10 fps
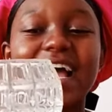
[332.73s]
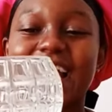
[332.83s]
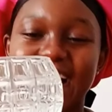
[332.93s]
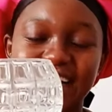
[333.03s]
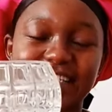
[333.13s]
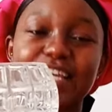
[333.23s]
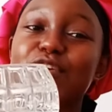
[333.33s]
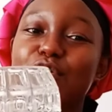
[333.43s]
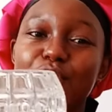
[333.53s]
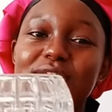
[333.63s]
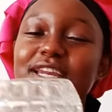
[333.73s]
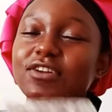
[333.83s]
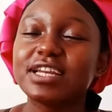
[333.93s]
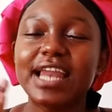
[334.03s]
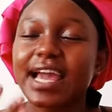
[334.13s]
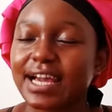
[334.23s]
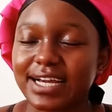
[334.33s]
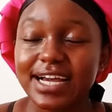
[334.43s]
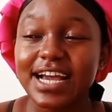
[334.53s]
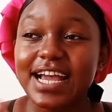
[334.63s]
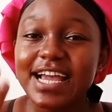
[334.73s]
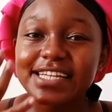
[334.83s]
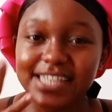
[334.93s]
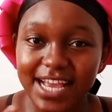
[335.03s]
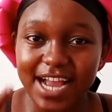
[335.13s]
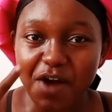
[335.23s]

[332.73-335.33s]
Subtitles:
Guys, no, like, take